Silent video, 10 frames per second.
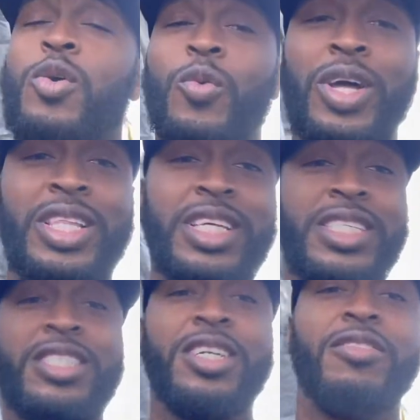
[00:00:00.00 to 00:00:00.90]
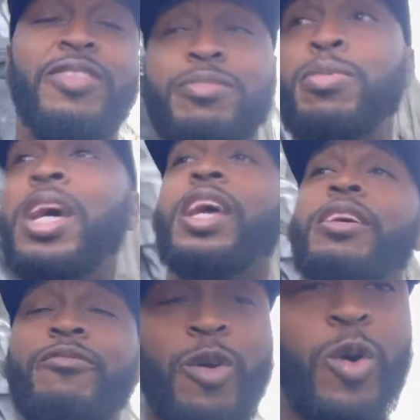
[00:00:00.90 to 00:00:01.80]
what this stuff is
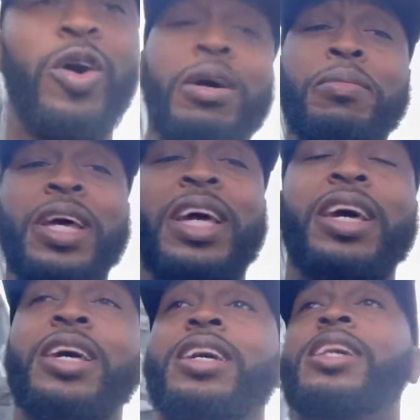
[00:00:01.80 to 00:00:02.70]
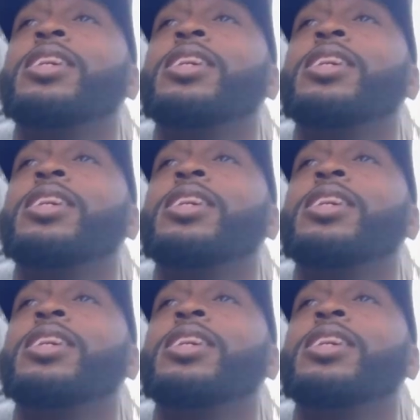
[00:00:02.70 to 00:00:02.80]
made for, man.